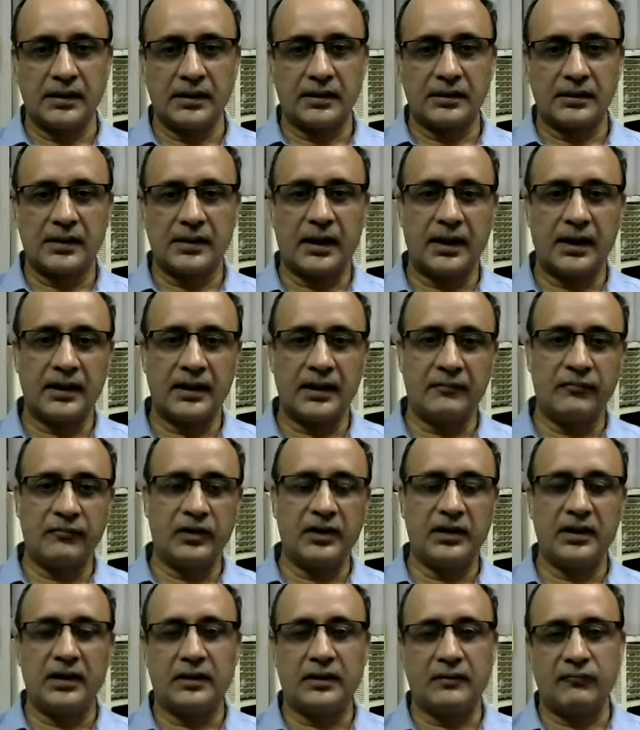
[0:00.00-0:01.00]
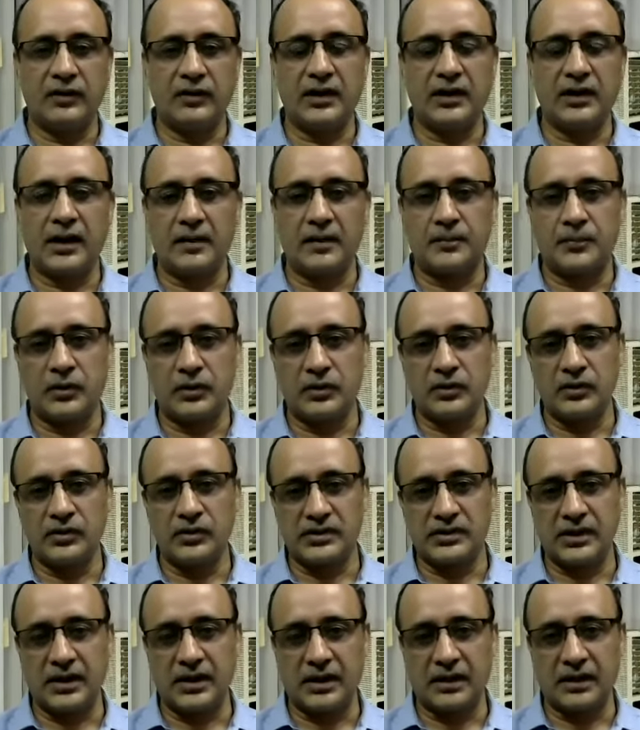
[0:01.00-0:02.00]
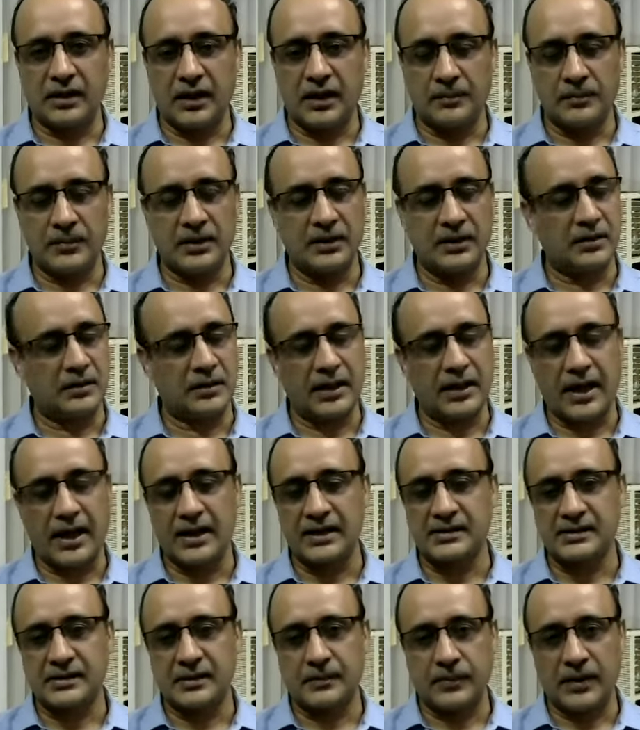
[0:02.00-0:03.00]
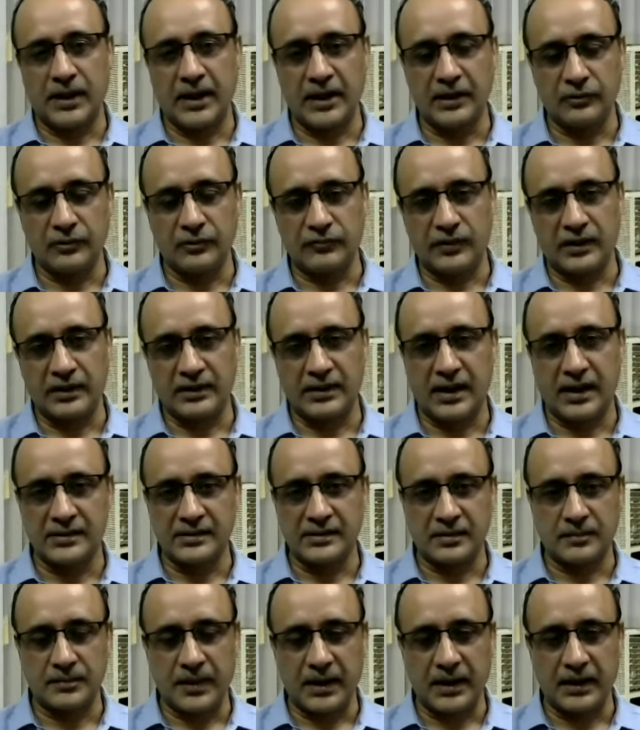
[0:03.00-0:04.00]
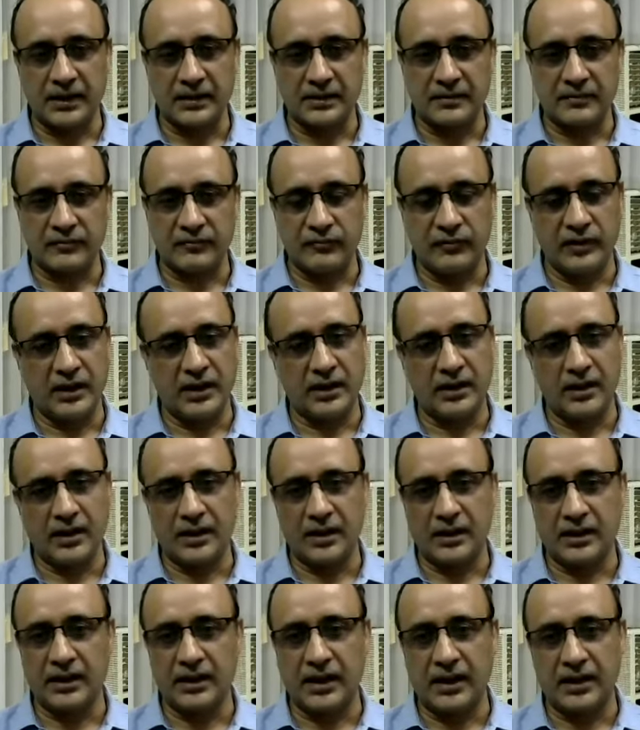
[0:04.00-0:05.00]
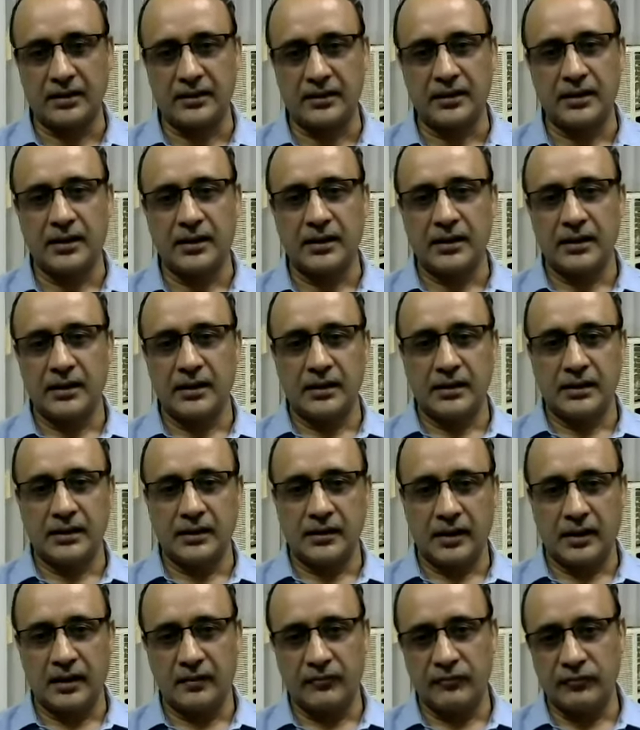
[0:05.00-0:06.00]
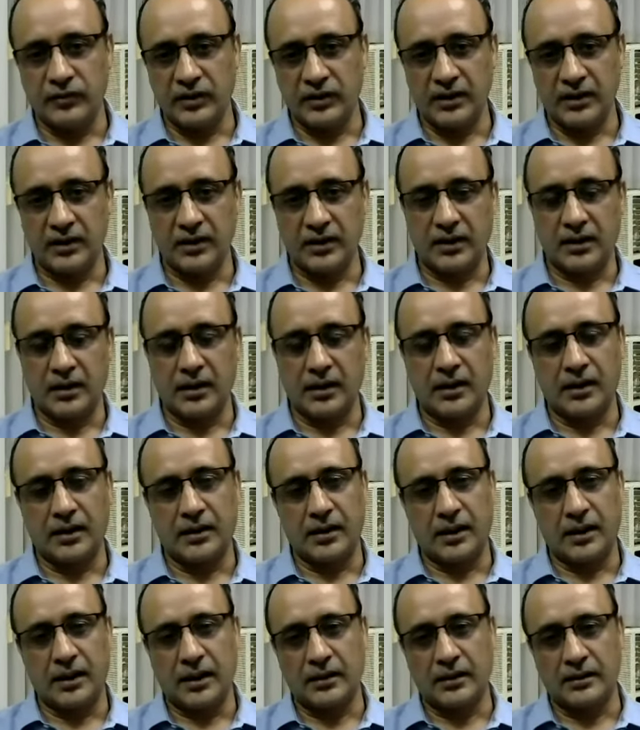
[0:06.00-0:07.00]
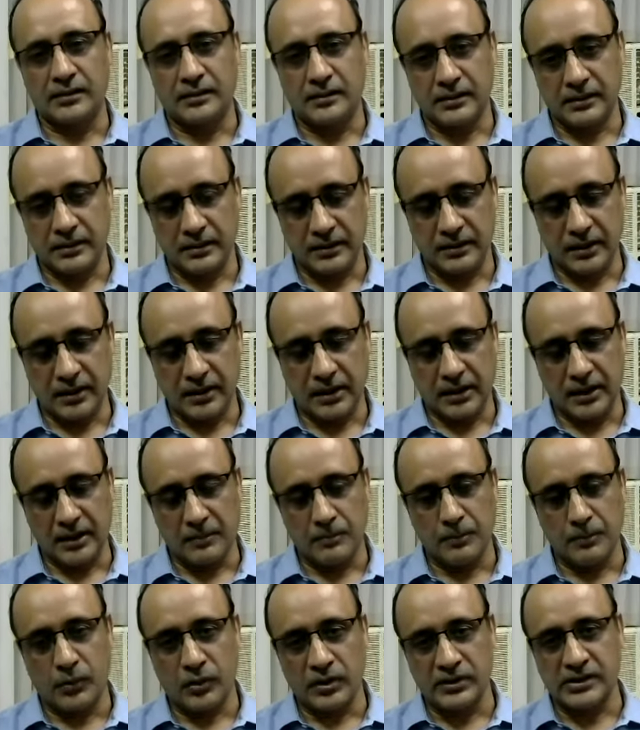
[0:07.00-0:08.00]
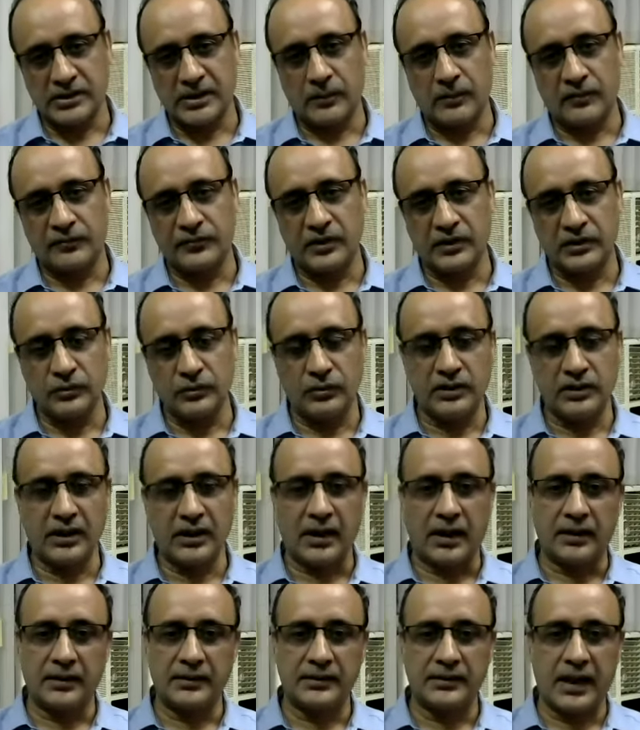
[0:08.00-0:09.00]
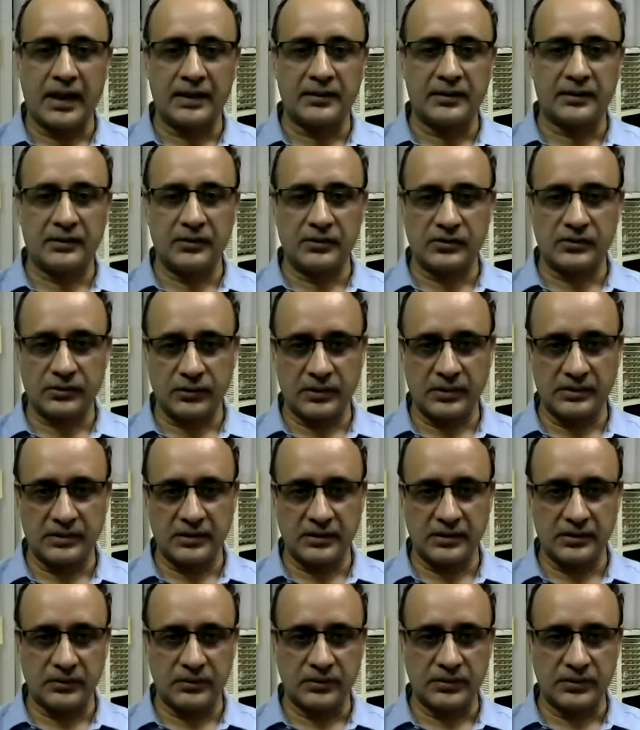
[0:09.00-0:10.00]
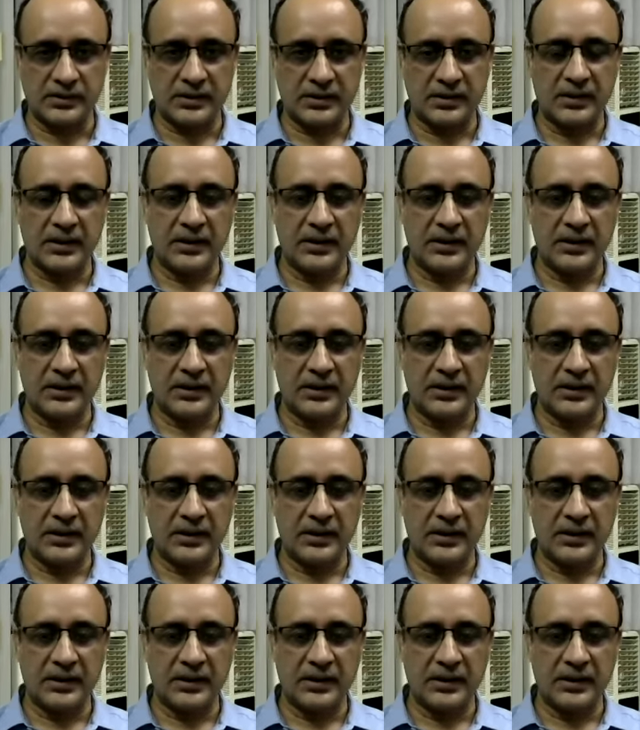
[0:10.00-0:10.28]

Third, we are producing, gas supplying to fertilizer part, wherein again, we import some of the urea, that also is reduced.